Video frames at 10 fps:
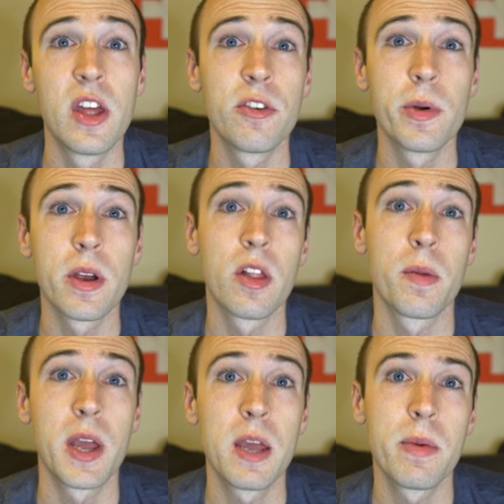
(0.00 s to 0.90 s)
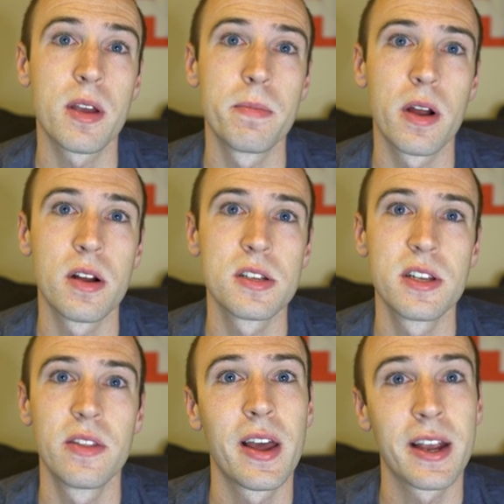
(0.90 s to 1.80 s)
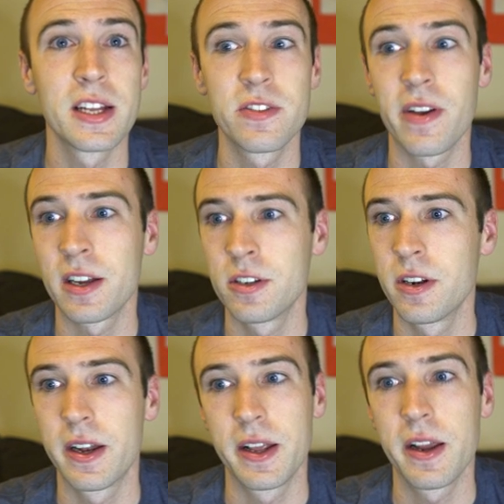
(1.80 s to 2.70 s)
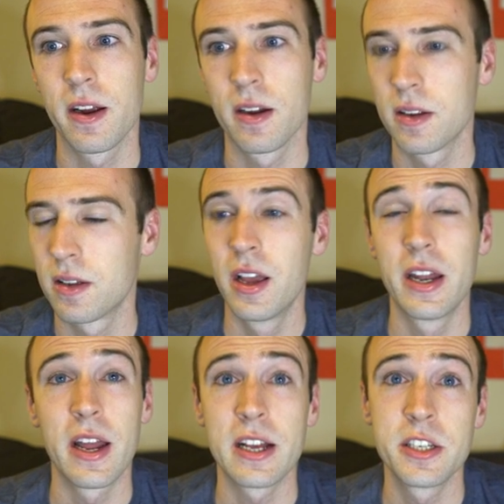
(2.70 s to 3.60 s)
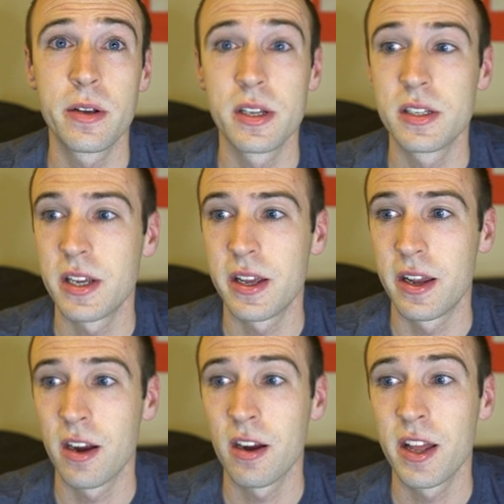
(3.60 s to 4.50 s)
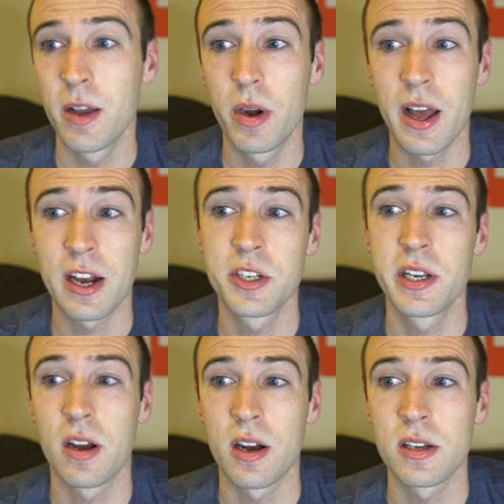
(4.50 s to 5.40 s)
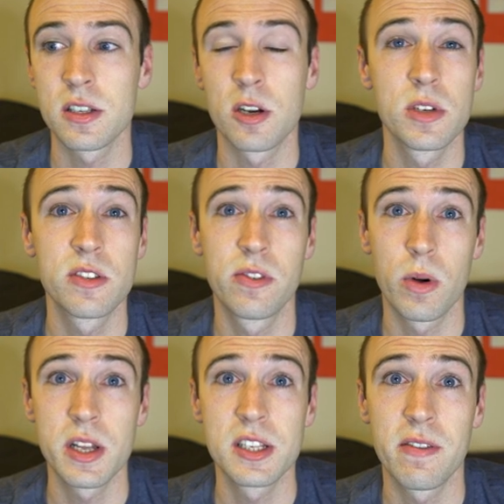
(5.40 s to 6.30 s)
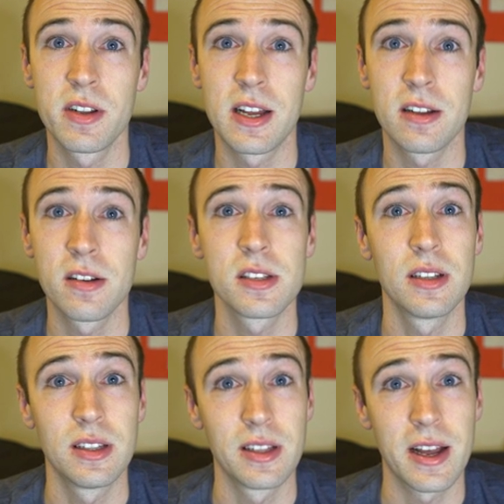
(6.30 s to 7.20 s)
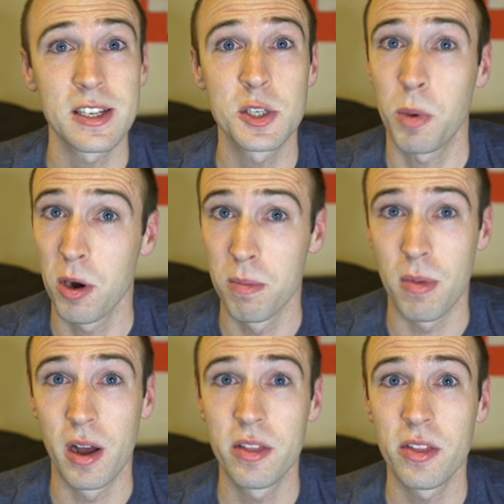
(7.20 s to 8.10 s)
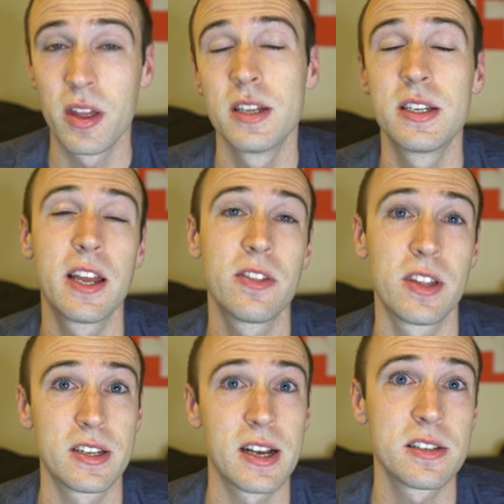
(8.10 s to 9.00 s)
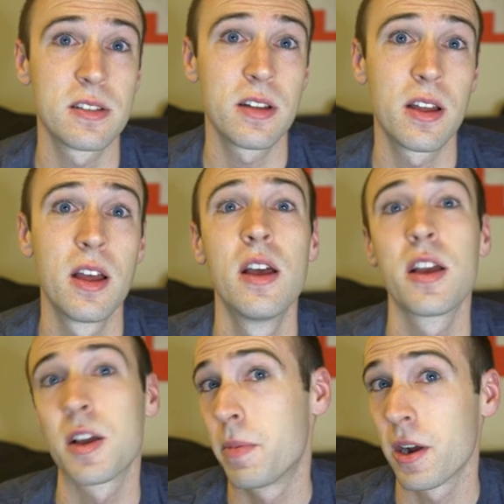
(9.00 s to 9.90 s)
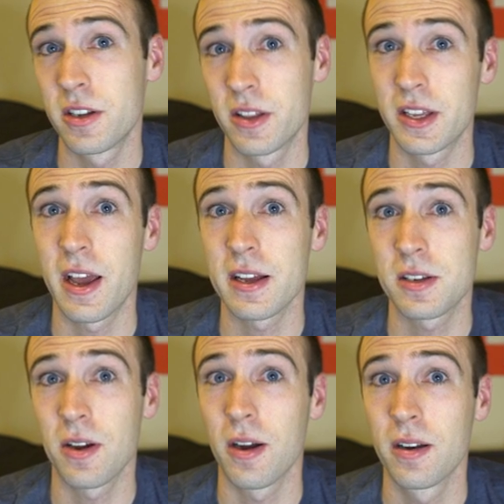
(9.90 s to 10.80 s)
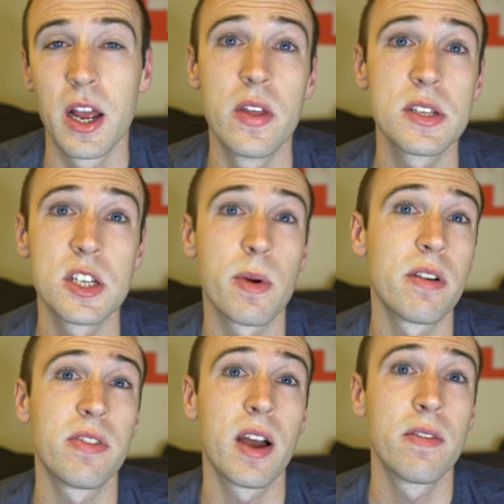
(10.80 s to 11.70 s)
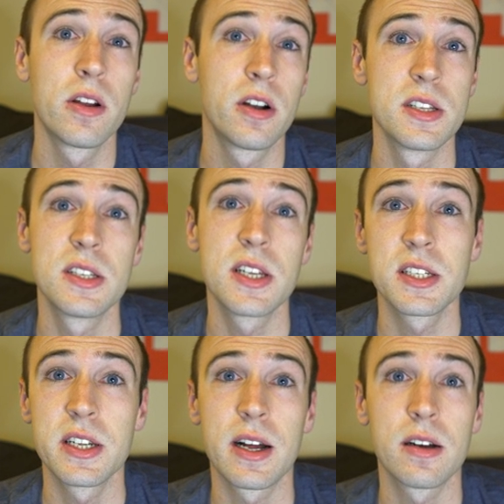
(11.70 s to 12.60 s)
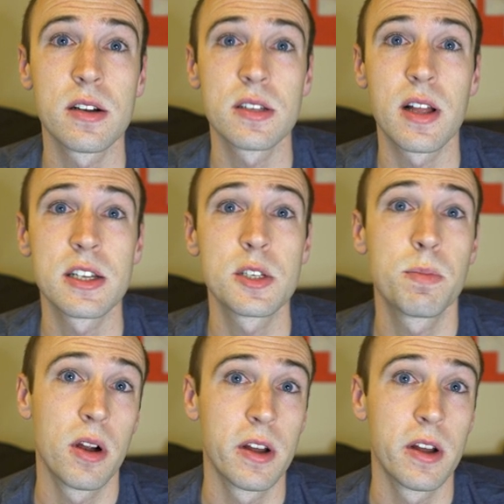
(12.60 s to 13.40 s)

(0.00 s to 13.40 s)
then if we go to the payment comparison, that gets factored in here. And as you can see here, it would actually cost almost $47 less per month to get the Tesla compared to the gas car. And this is about $560 less per